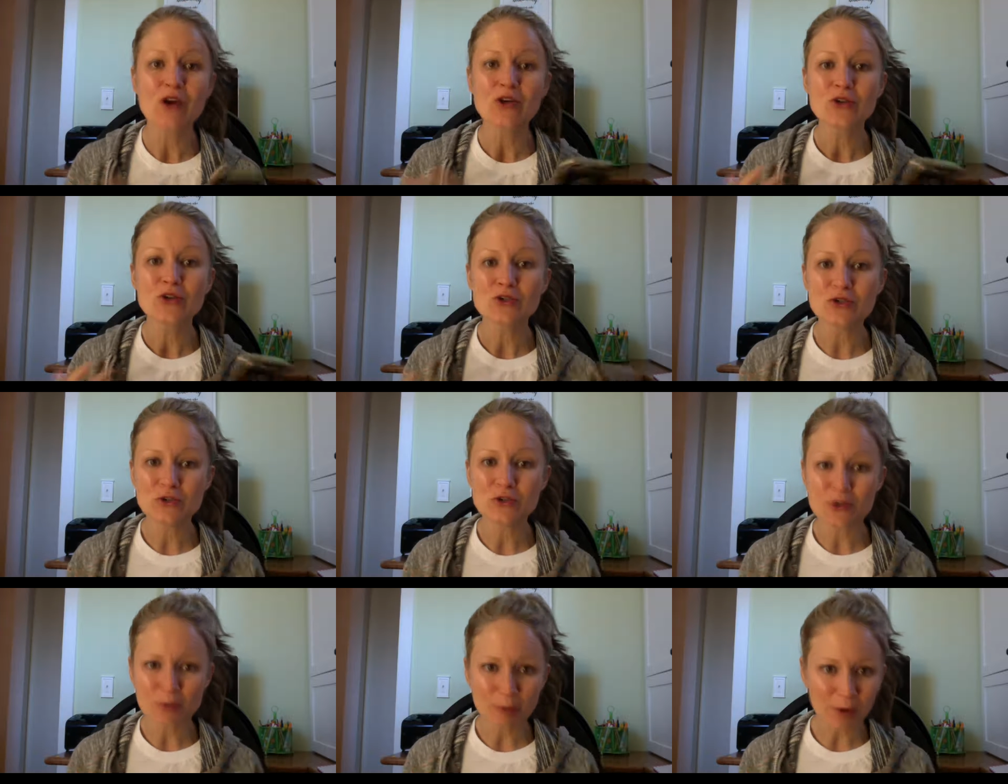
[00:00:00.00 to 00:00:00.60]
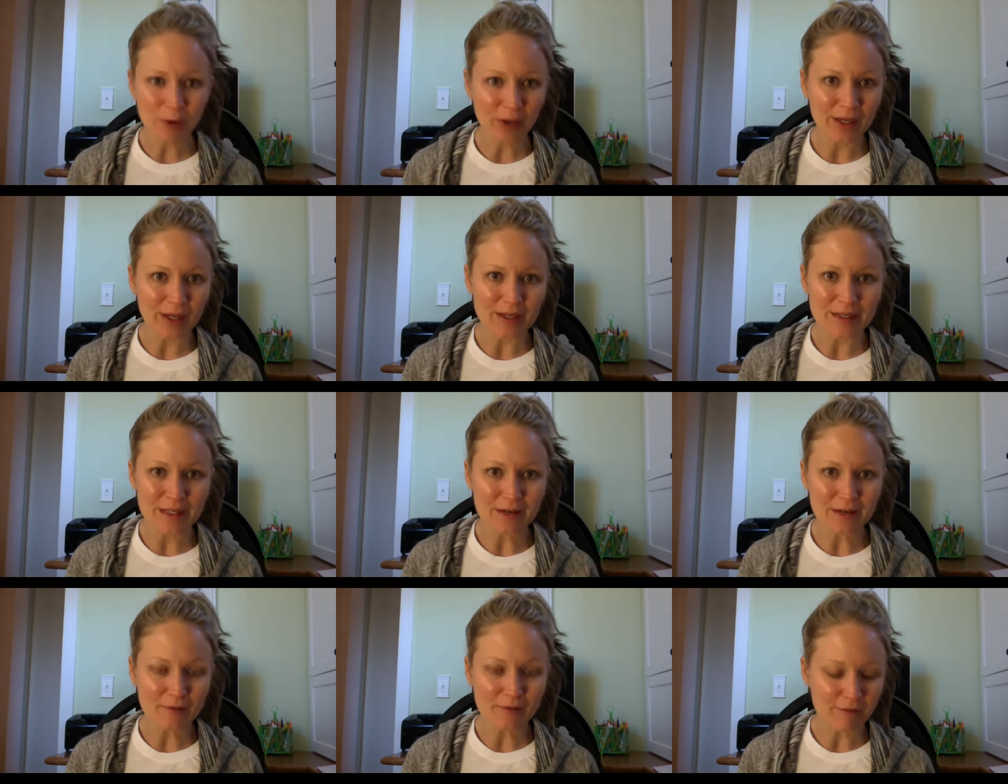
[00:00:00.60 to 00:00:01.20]
super
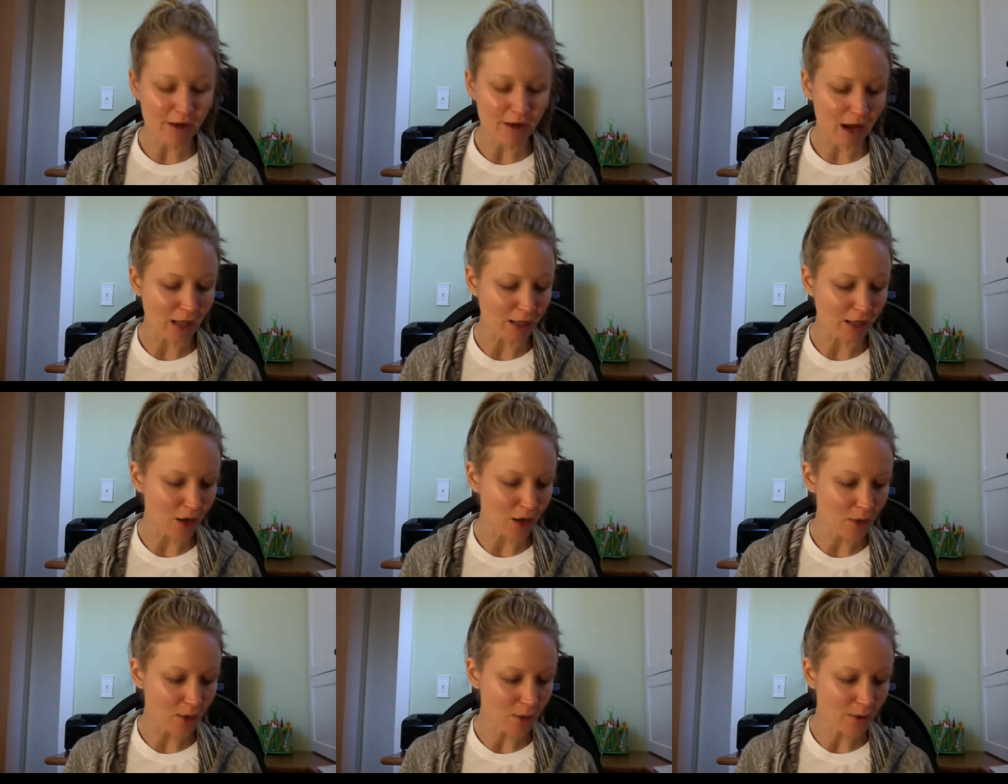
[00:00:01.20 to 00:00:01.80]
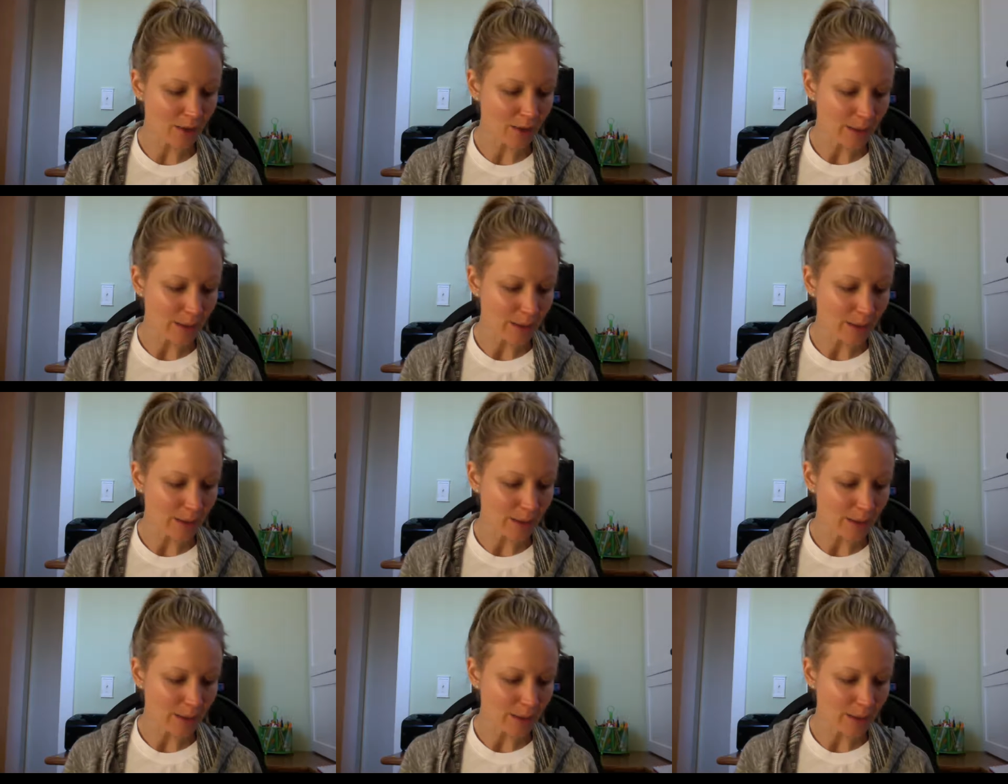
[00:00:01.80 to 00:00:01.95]
easy to follow.